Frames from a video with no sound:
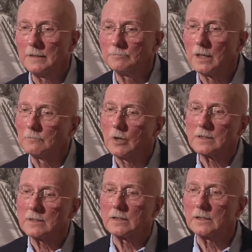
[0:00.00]
But
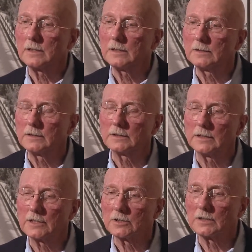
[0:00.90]
once the, the
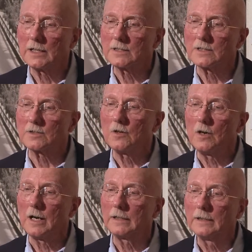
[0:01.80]
glacial ice is
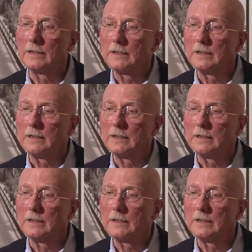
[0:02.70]
gone,